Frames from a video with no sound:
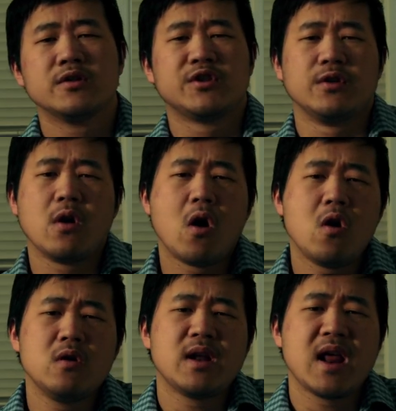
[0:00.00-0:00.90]
To
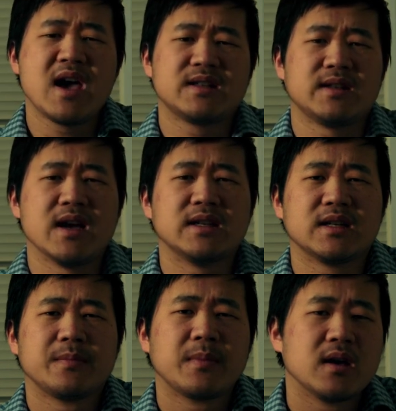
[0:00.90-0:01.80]
own an asset
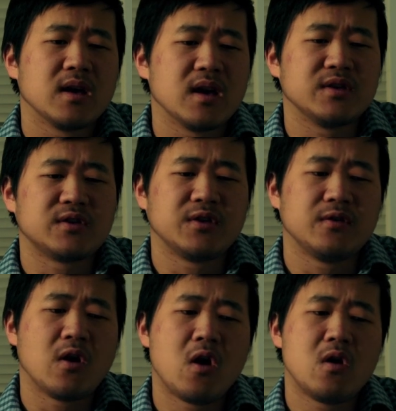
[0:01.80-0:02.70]
is
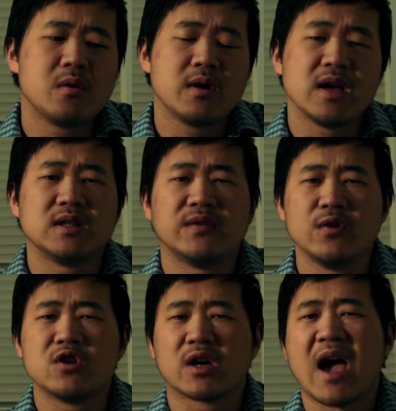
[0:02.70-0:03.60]
to own its
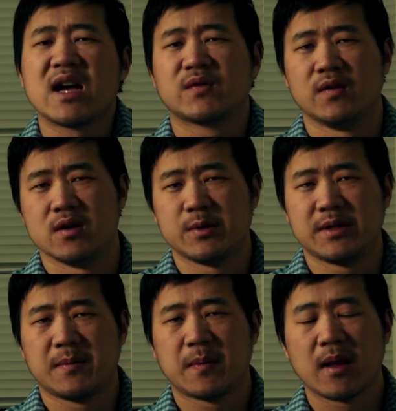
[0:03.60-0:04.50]
future cash
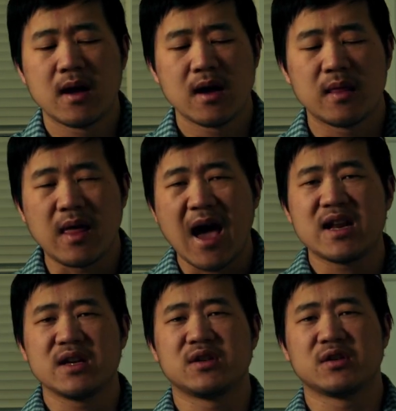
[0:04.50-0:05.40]
flows.
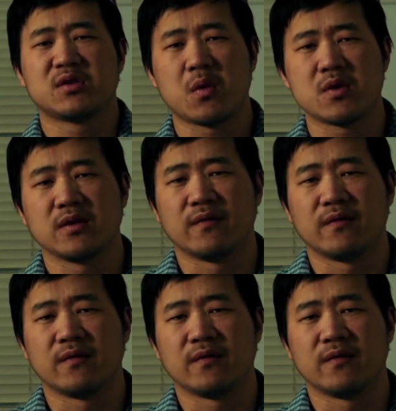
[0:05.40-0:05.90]
That is a source